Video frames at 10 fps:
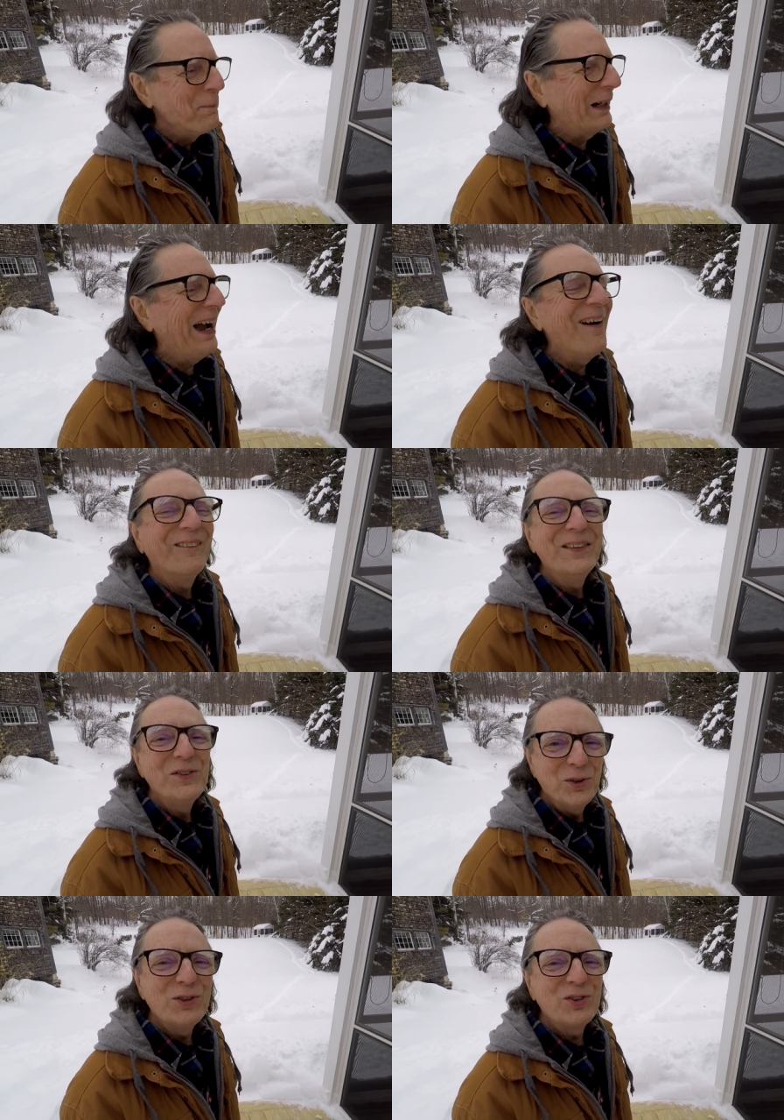pick out when you're
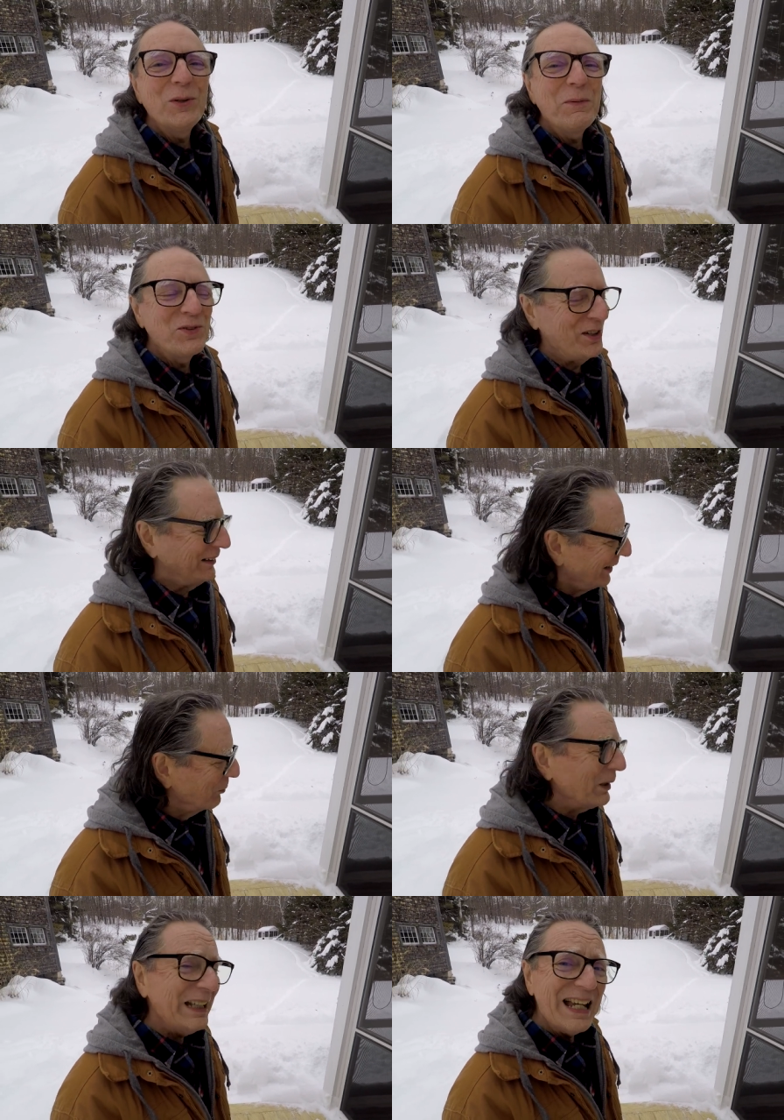doing stupid shit. It
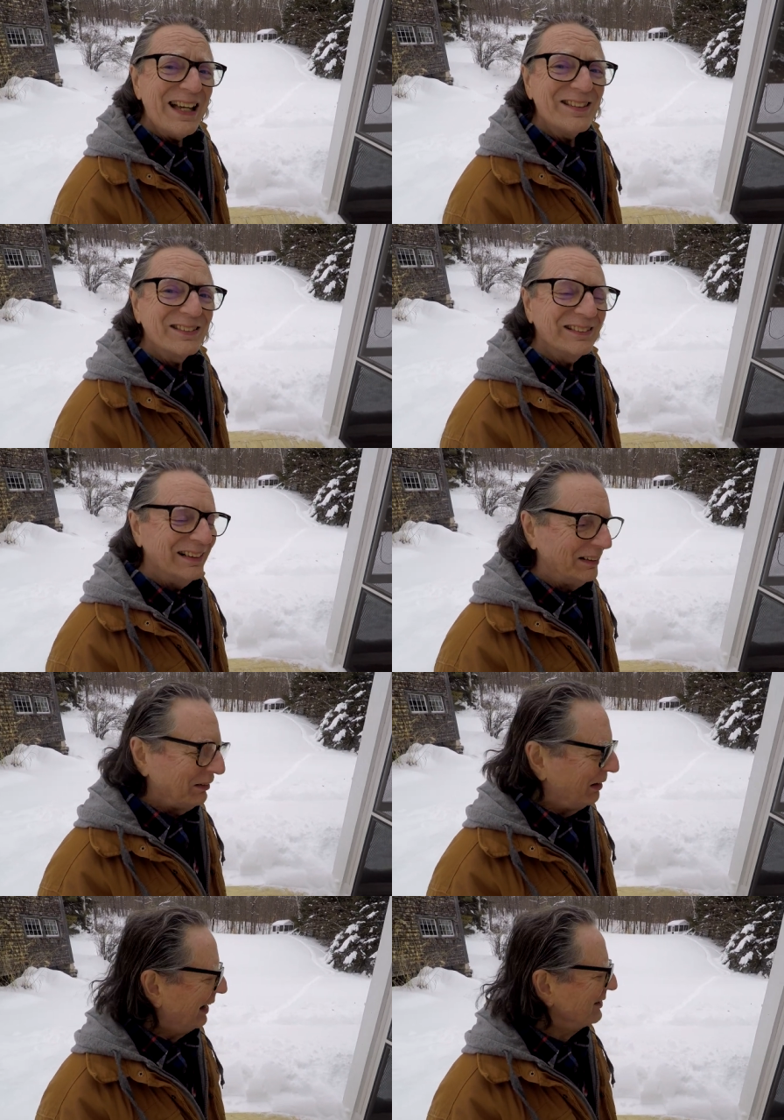really is.
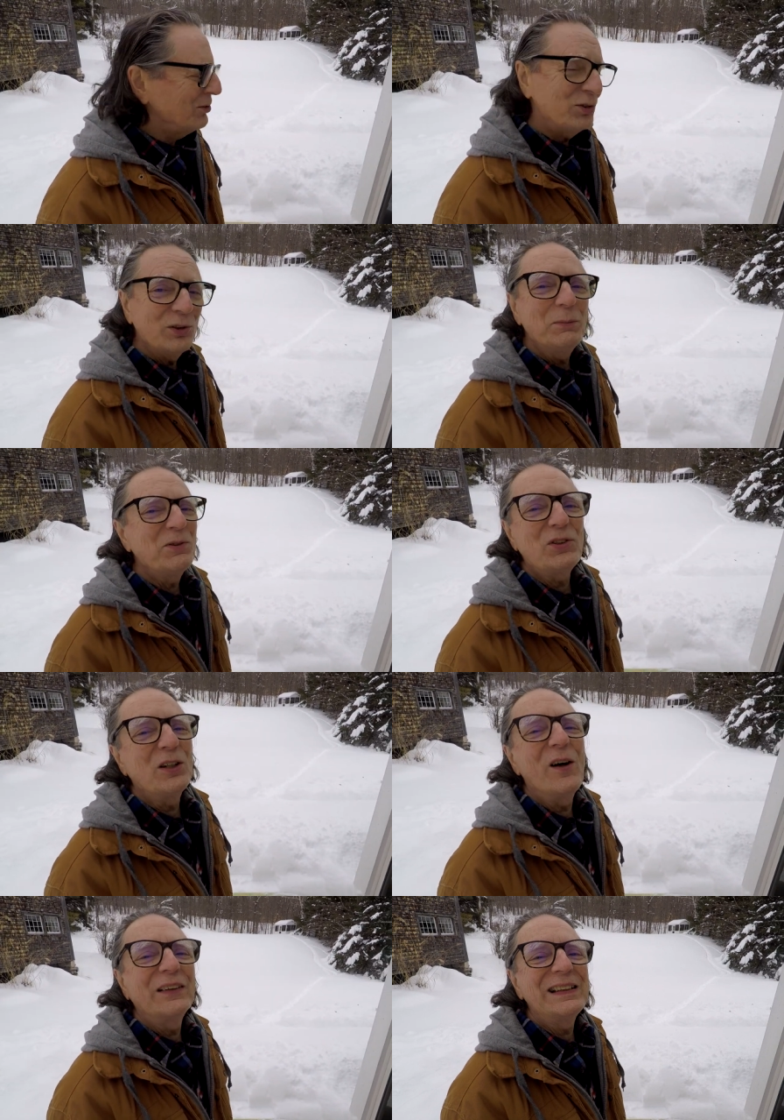I do stupid shit
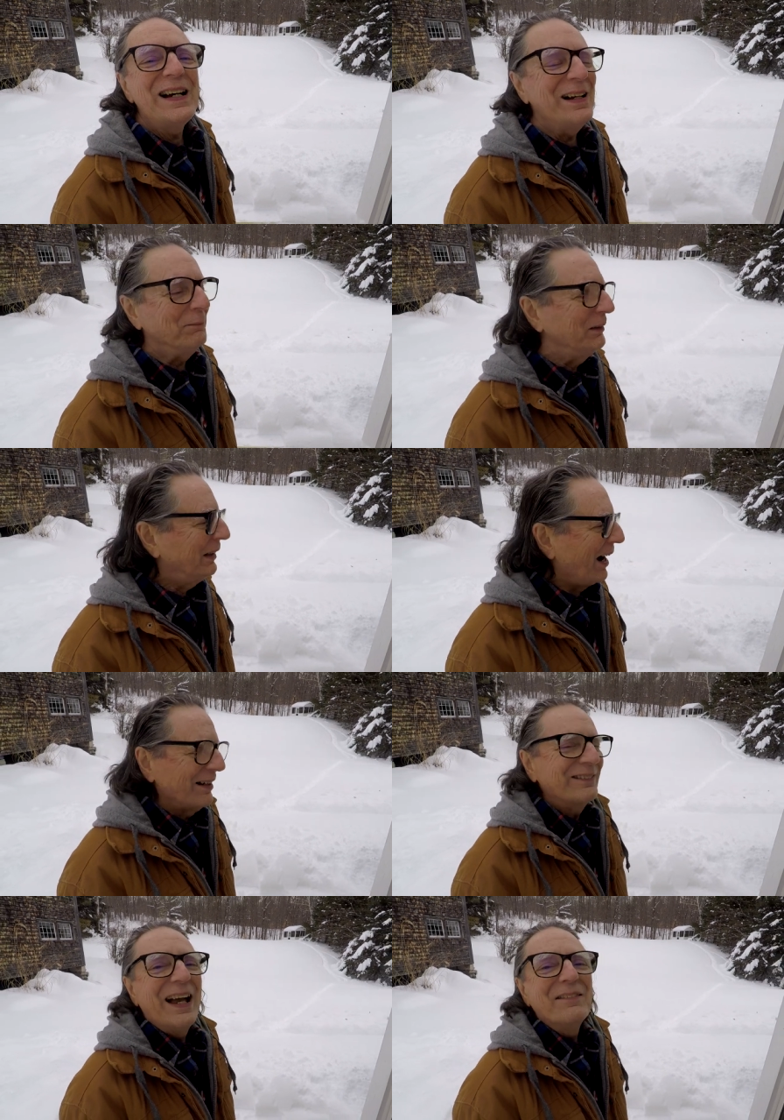all the time. I
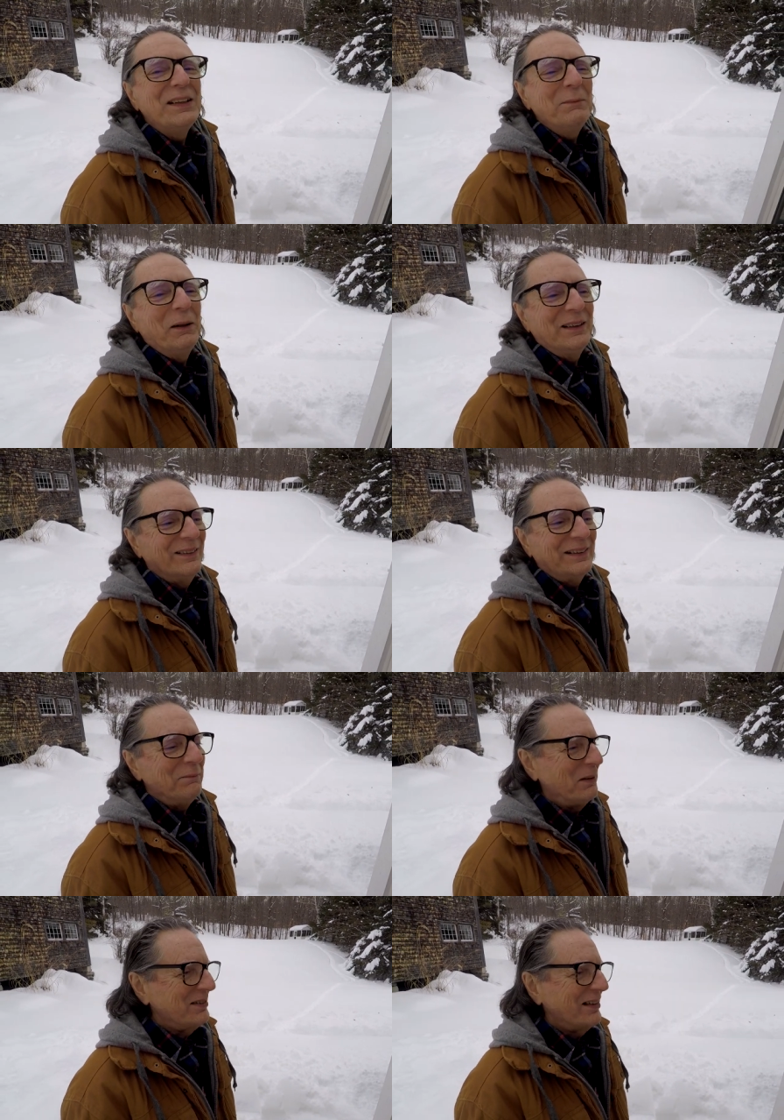don't have anybody look at
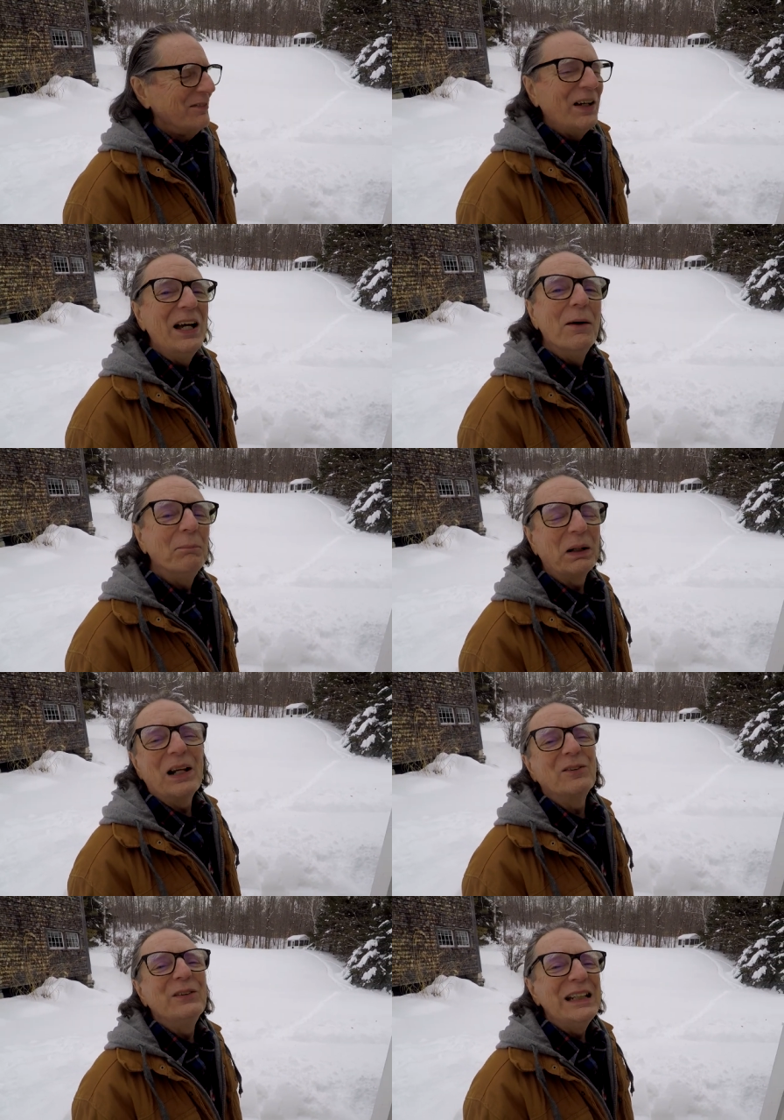my stuff, but I
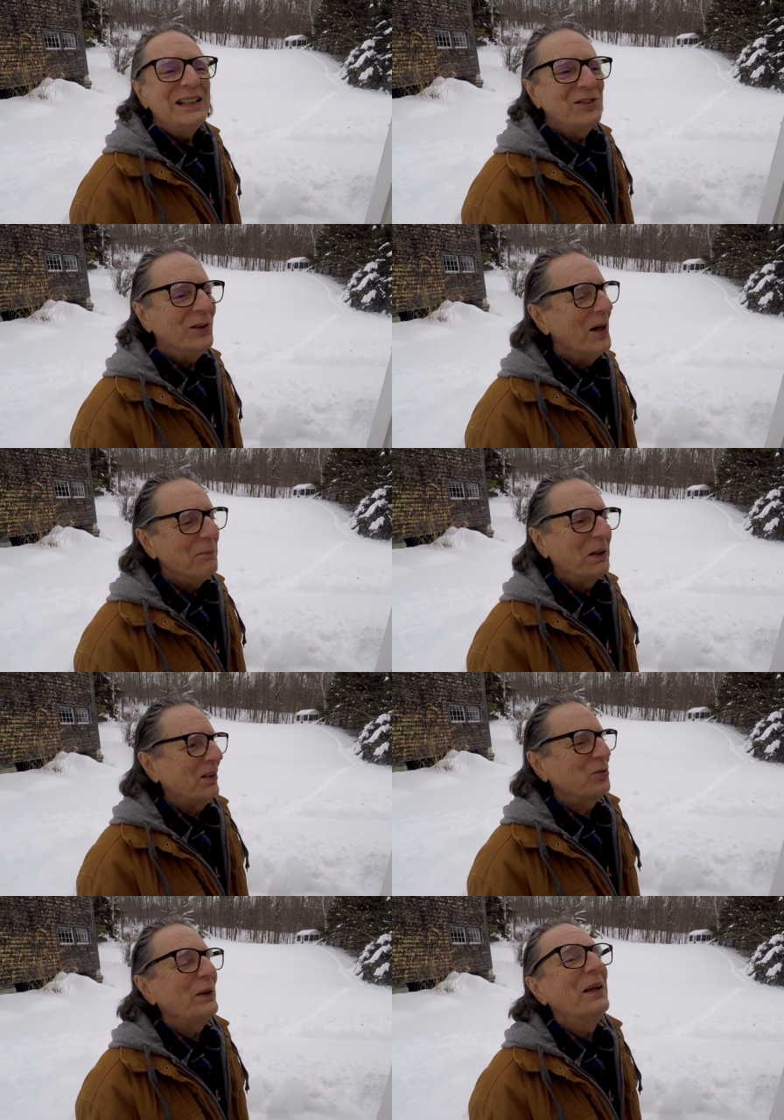don't need to
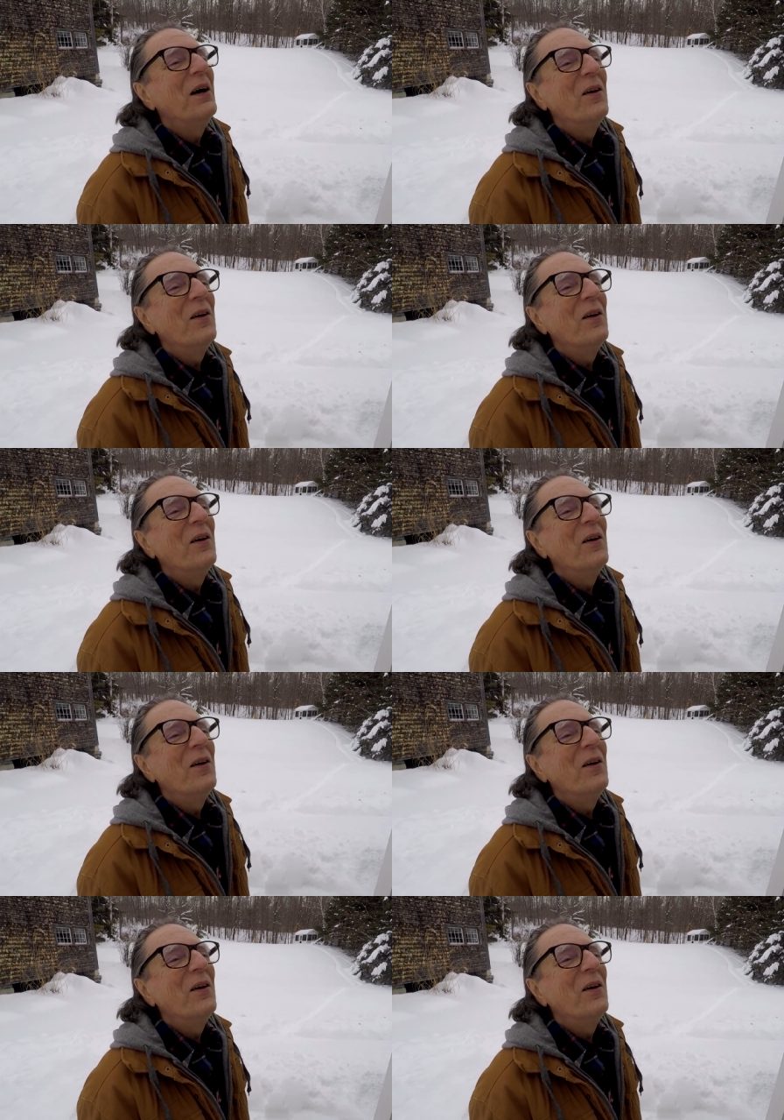because when it,